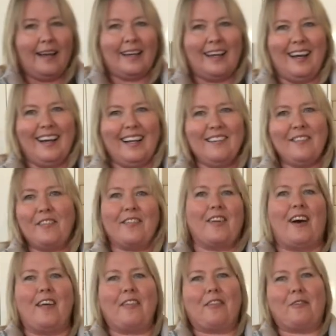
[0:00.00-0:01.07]
kind of
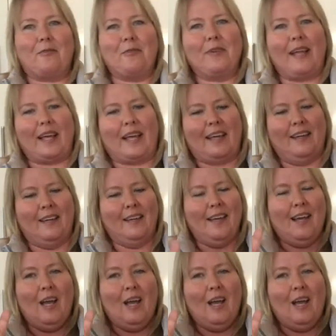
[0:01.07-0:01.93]
thought through, like,